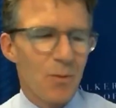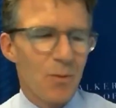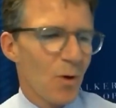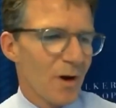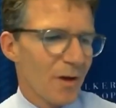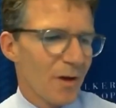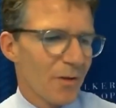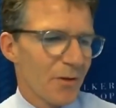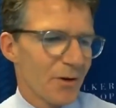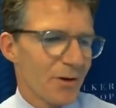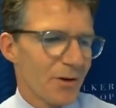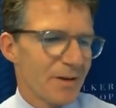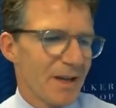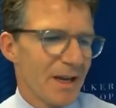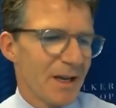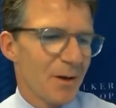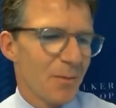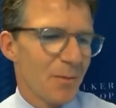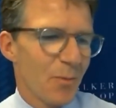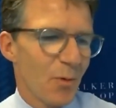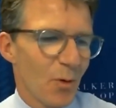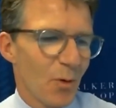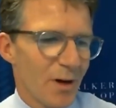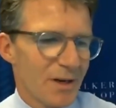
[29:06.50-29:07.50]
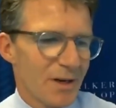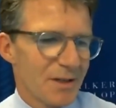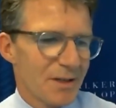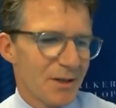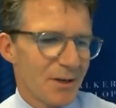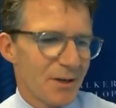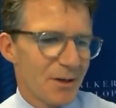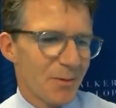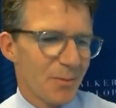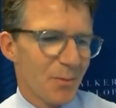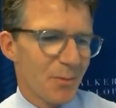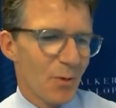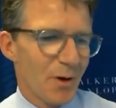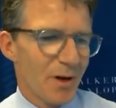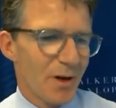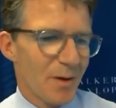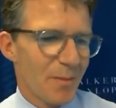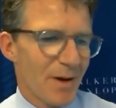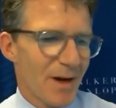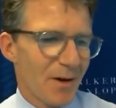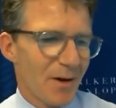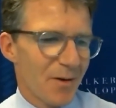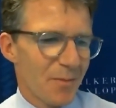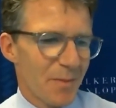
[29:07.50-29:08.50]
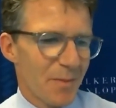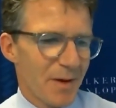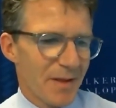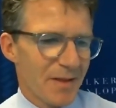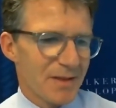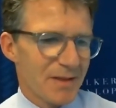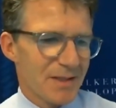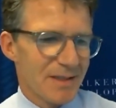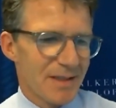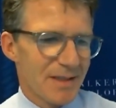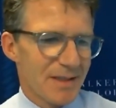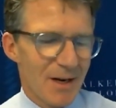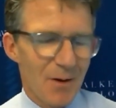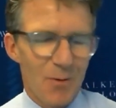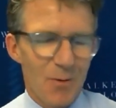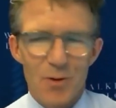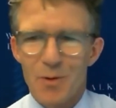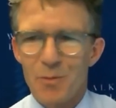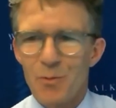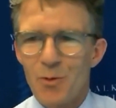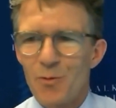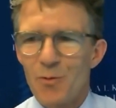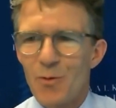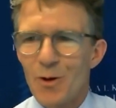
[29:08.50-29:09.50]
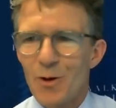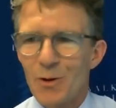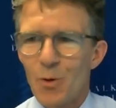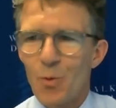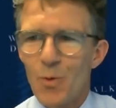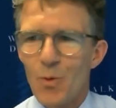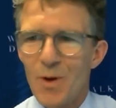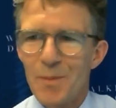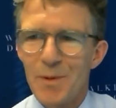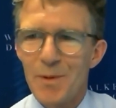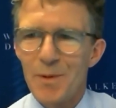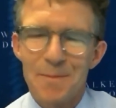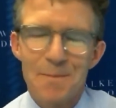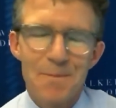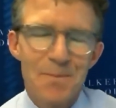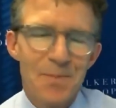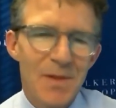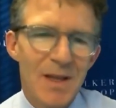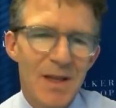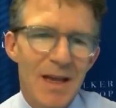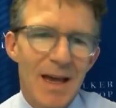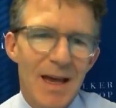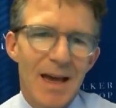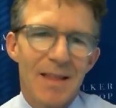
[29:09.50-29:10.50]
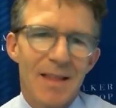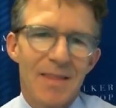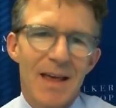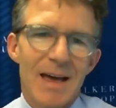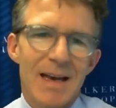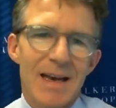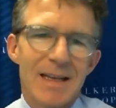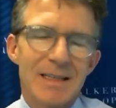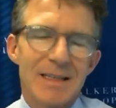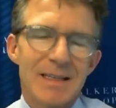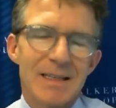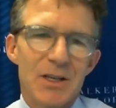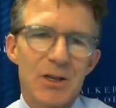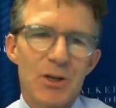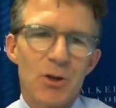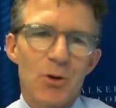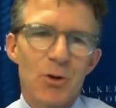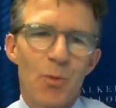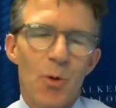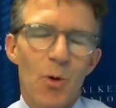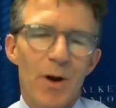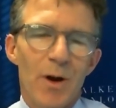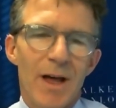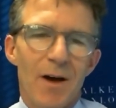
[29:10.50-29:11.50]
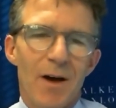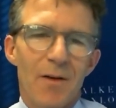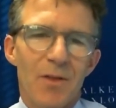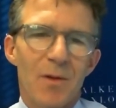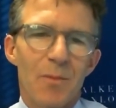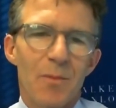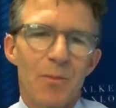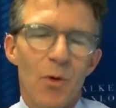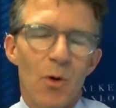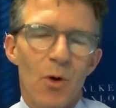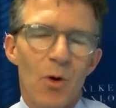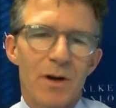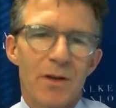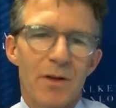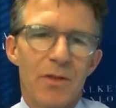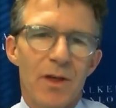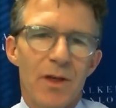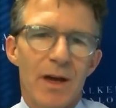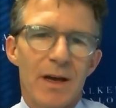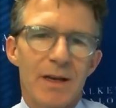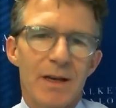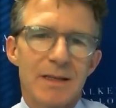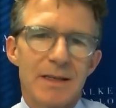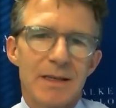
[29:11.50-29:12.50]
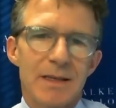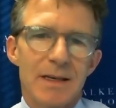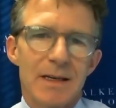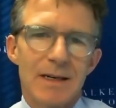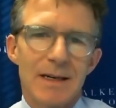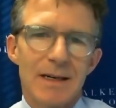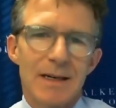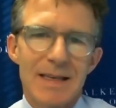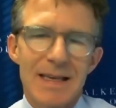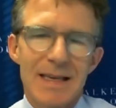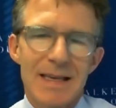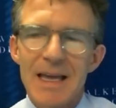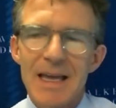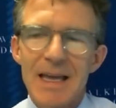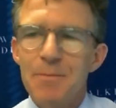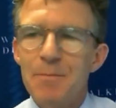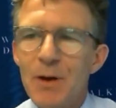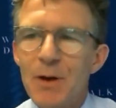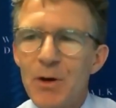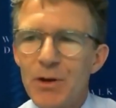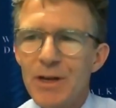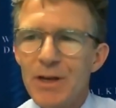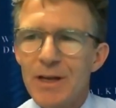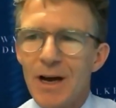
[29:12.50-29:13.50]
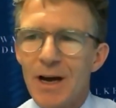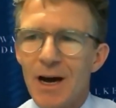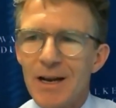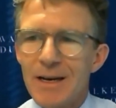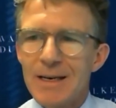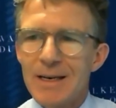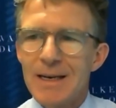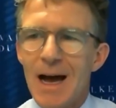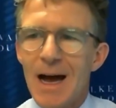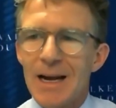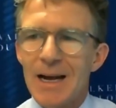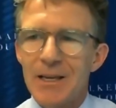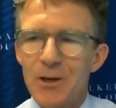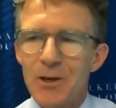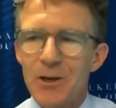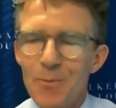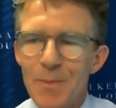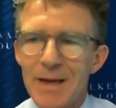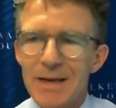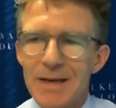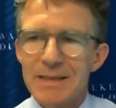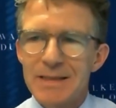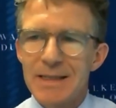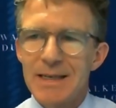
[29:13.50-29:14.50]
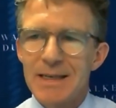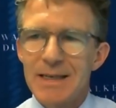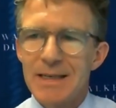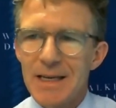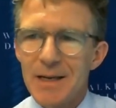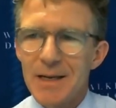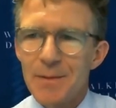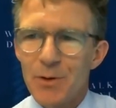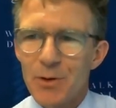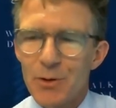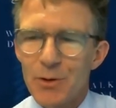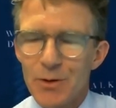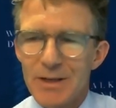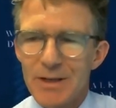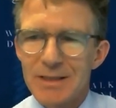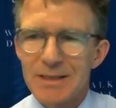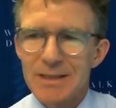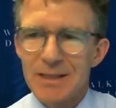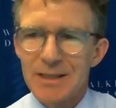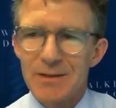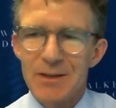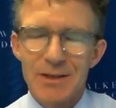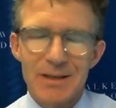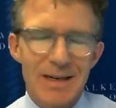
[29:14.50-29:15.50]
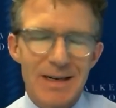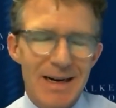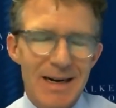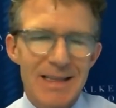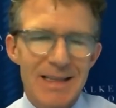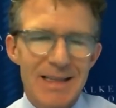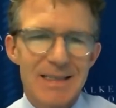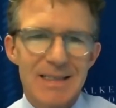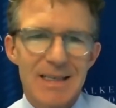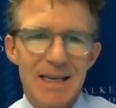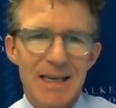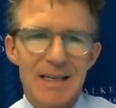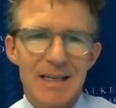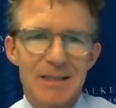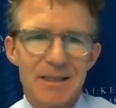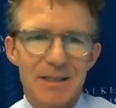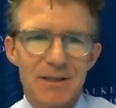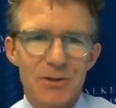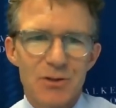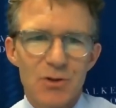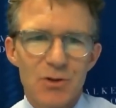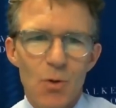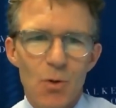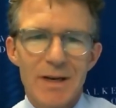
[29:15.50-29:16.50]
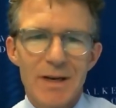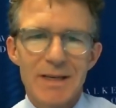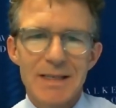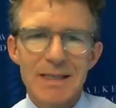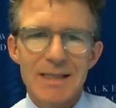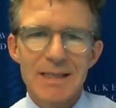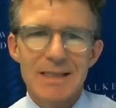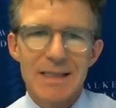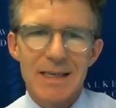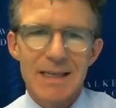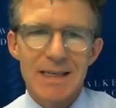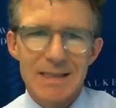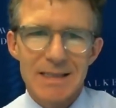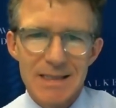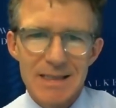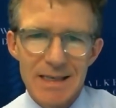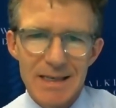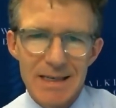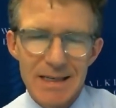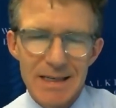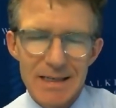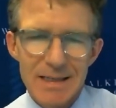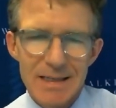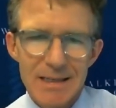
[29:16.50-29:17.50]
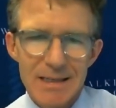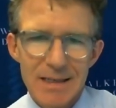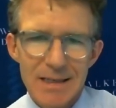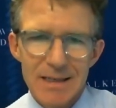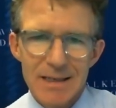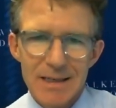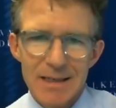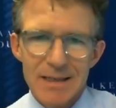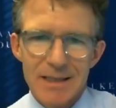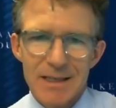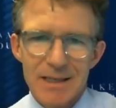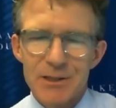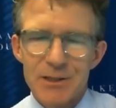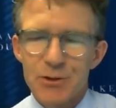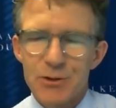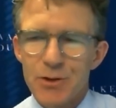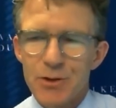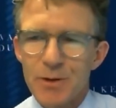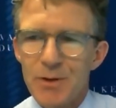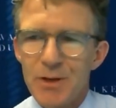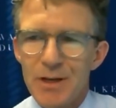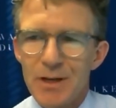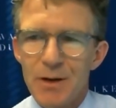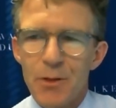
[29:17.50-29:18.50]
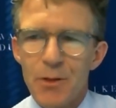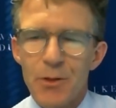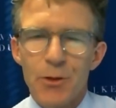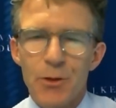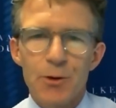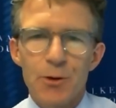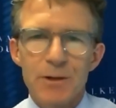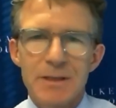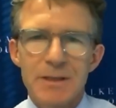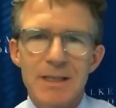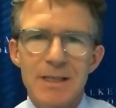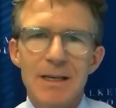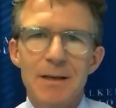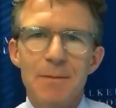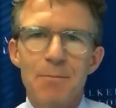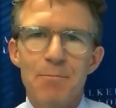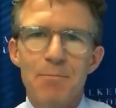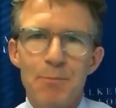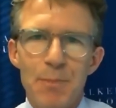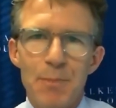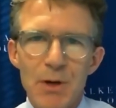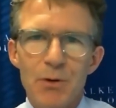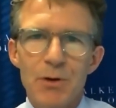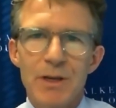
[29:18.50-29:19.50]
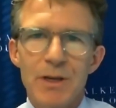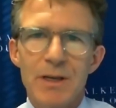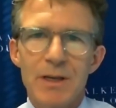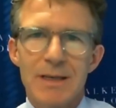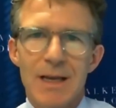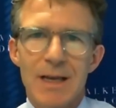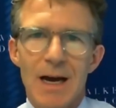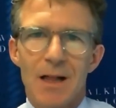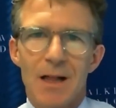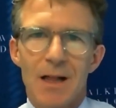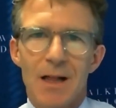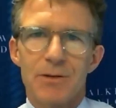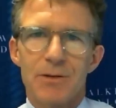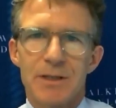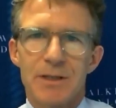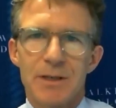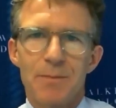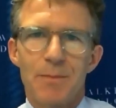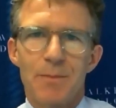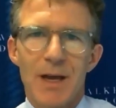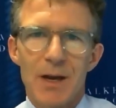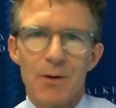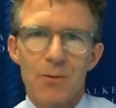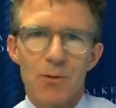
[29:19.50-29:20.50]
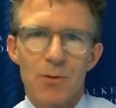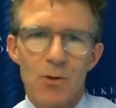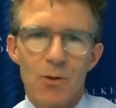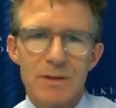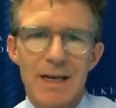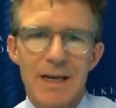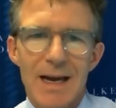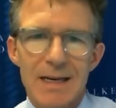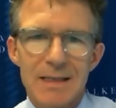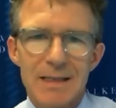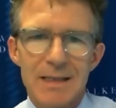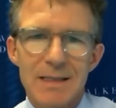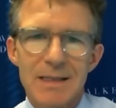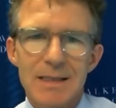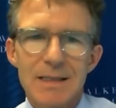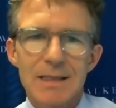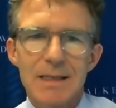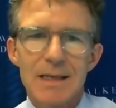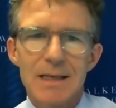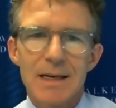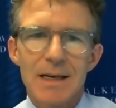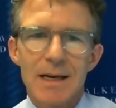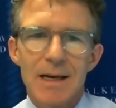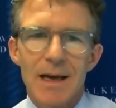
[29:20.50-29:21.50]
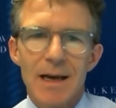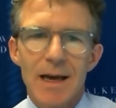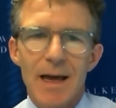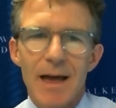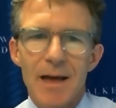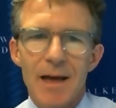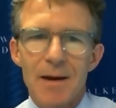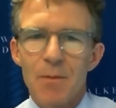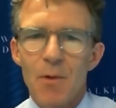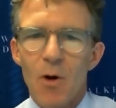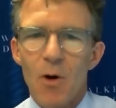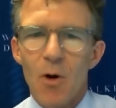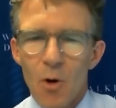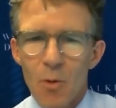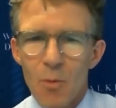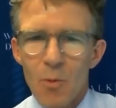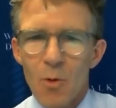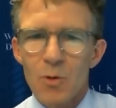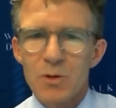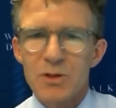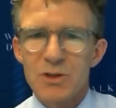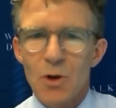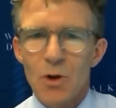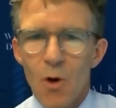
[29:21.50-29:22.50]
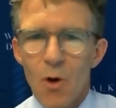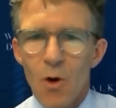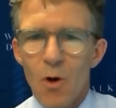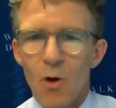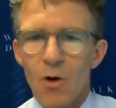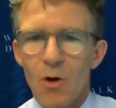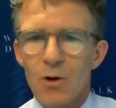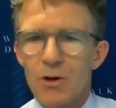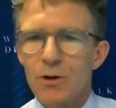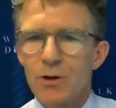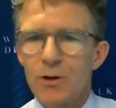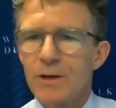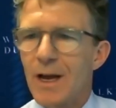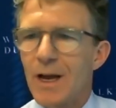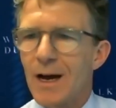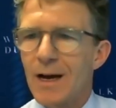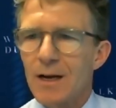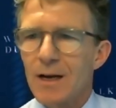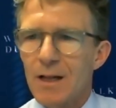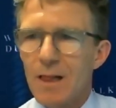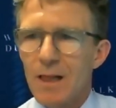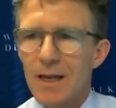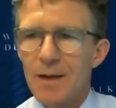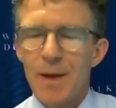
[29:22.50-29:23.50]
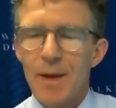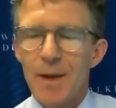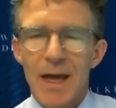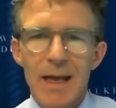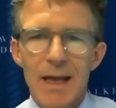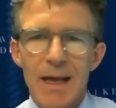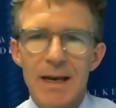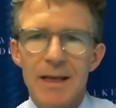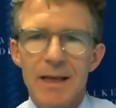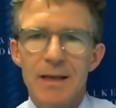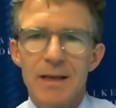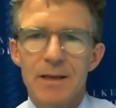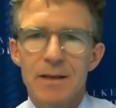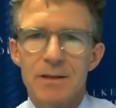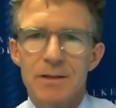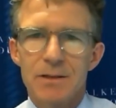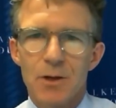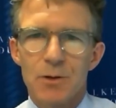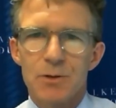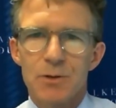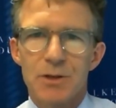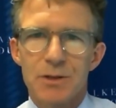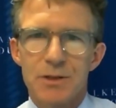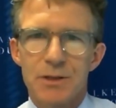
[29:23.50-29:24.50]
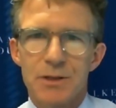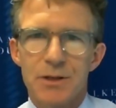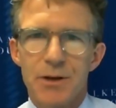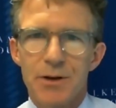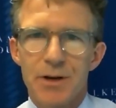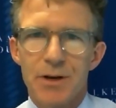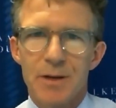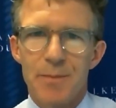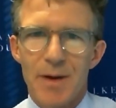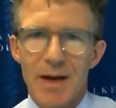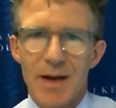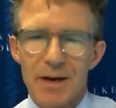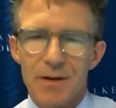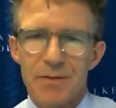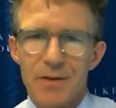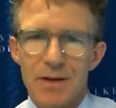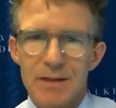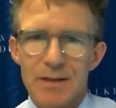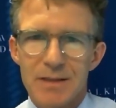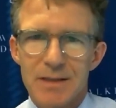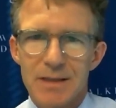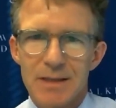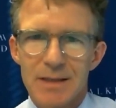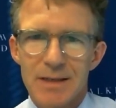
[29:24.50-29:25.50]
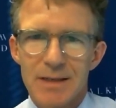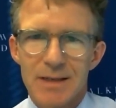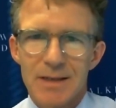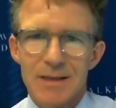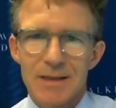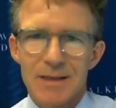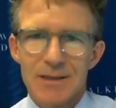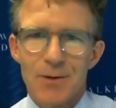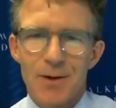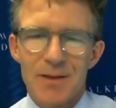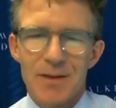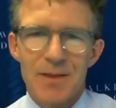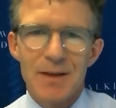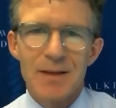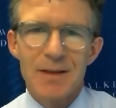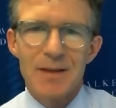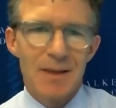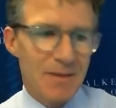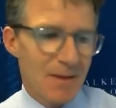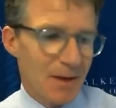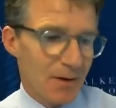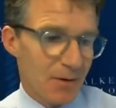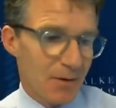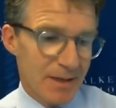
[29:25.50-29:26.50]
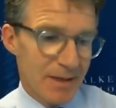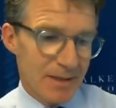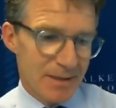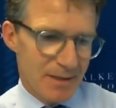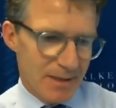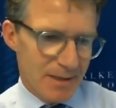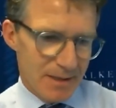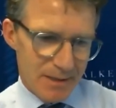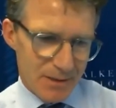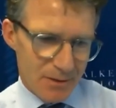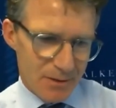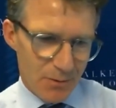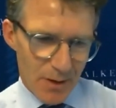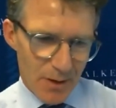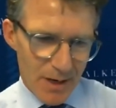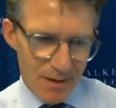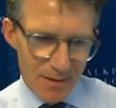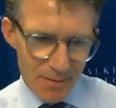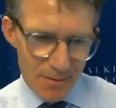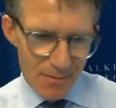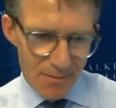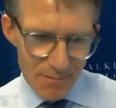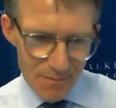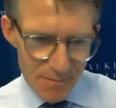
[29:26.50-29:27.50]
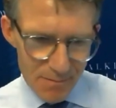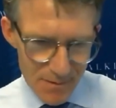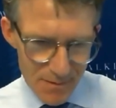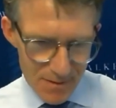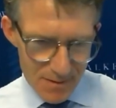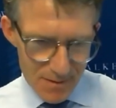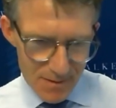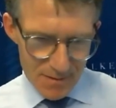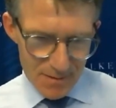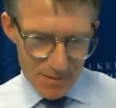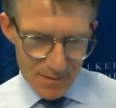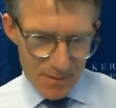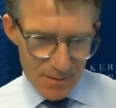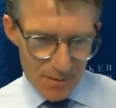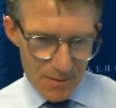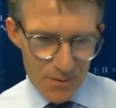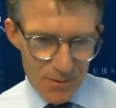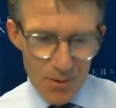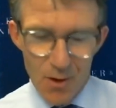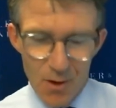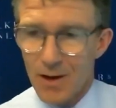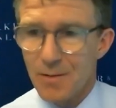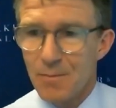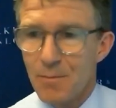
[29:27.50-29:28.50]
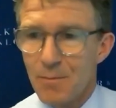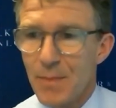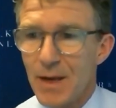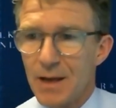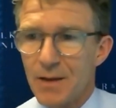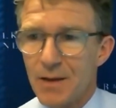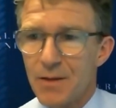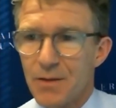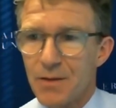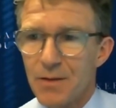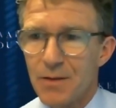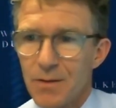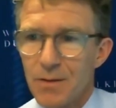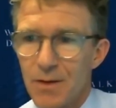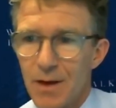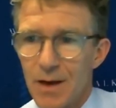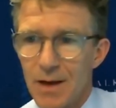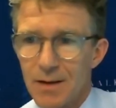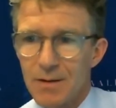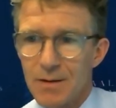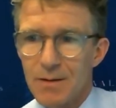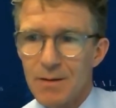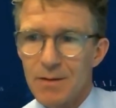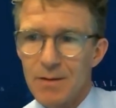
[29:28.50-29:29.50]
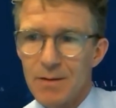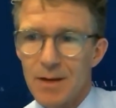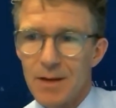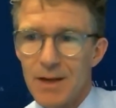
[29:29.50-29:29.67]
add one other data point to your point about myths, and then I want to move on to women. And that is that you point out in the book that uh, the 8 million undocumented immigrants in the United States in 2016 contributed $13 billion in payroll taxes, and almost all could not claim any Social Security benefits. So I think that there is this great thought myth that